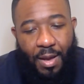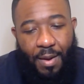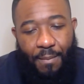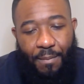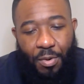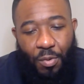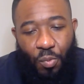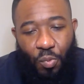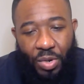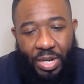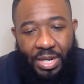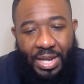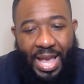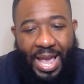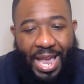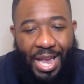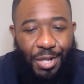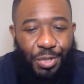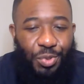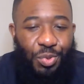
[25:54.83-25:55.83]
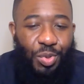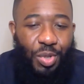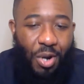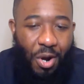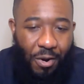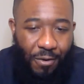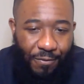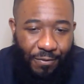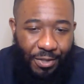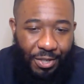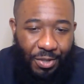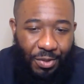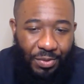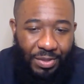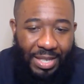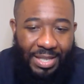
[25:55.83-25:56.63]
But when Andrew Garfield,